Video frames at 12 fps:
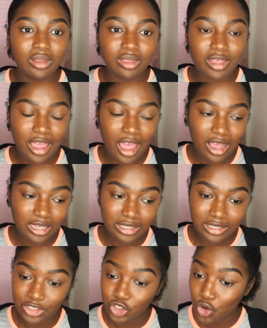they
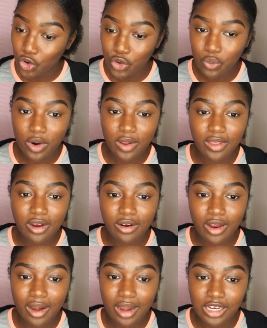show you where their
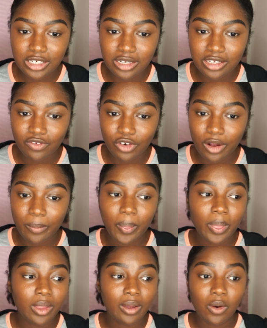accreditation is from
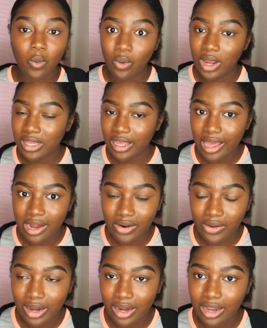when they got
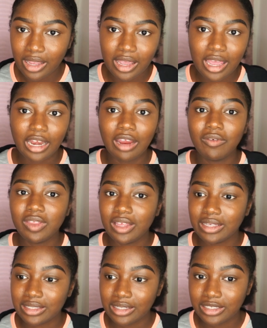accredited and
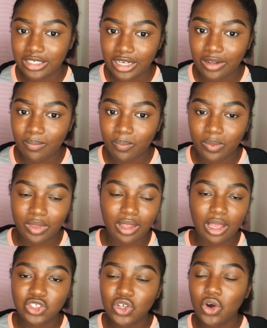everything's legit
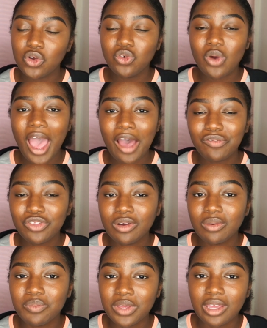so you have
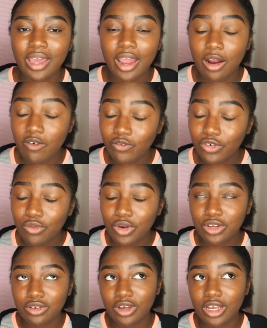to be careful
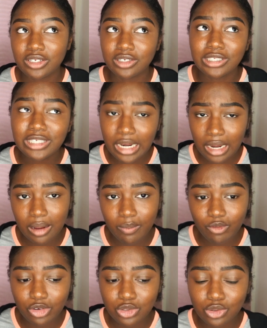when you guys are signing up
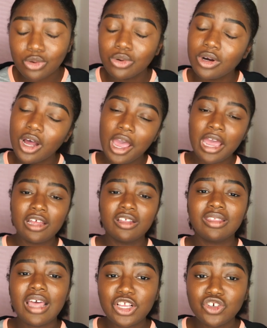for school
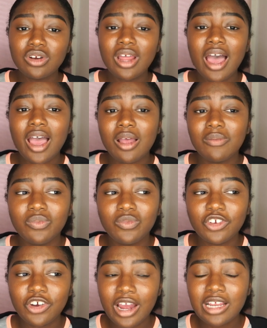that you're not
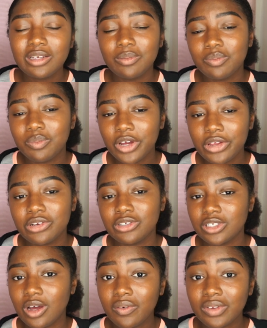trying to put
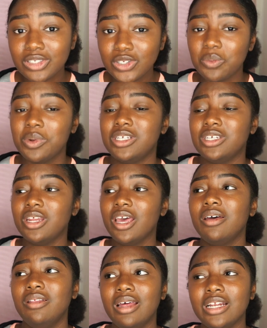yourself in so much
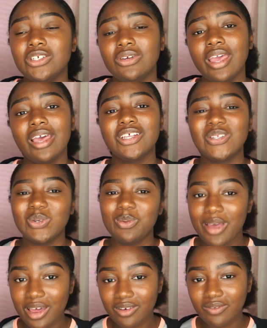debt that you can't swim
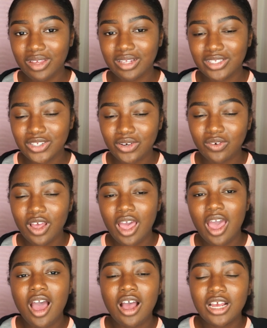out of it. So
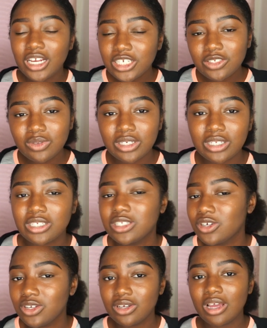I just wanted to
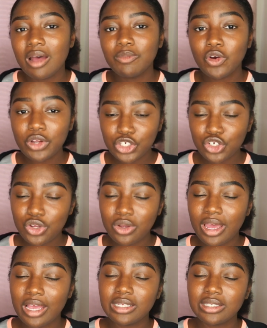show you, I'm going to show you
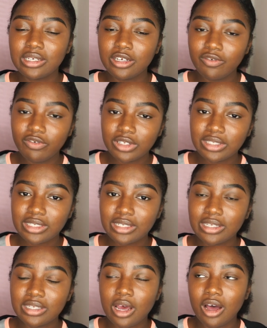guys the
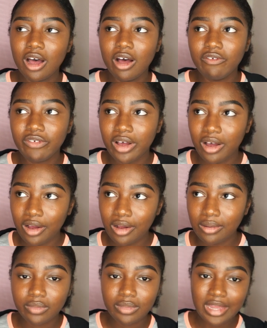differences of
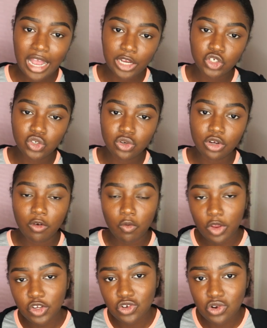um, national and
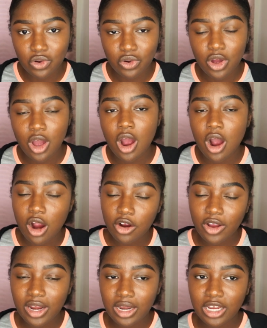regional
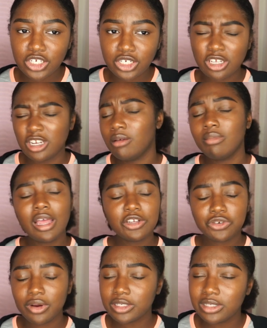accreditation. And I'm not
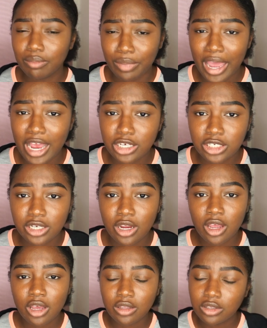trying to bash
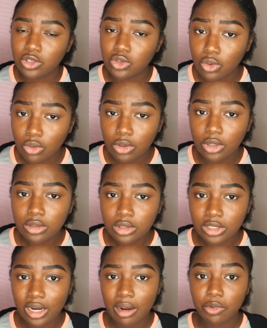these schools
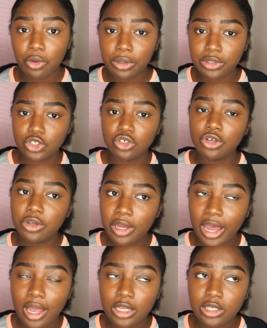that I'm going to show you
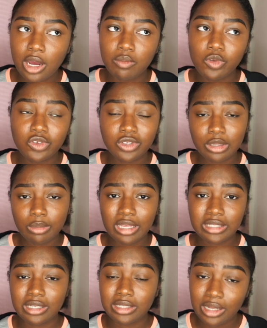guys. I'm using them
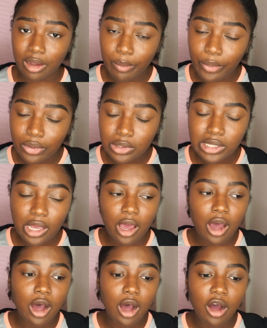as examples
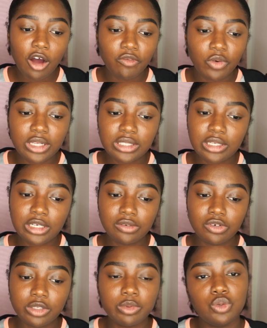of what's the
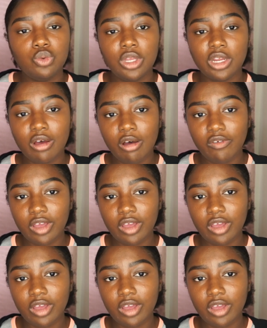difference between of